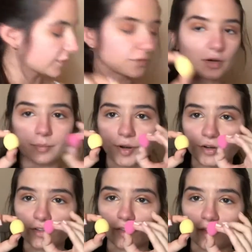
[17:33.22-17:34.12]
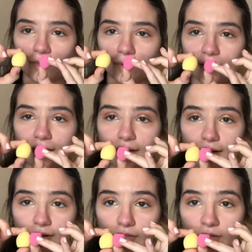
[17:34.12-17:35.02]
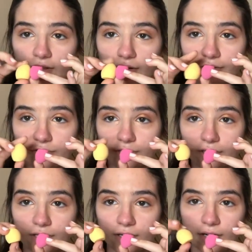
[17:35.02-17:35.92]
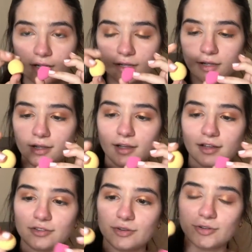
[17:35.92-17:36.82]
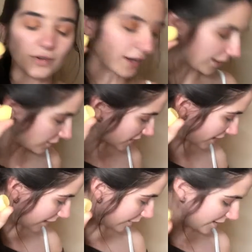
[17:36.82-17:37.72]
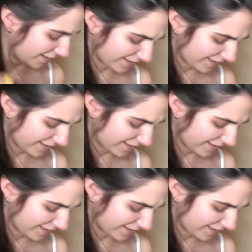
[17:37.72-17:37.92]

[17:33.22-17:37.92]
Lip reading: so compared to the other one, it got a lot larger. It's so cute. It kind of looks like a lemon.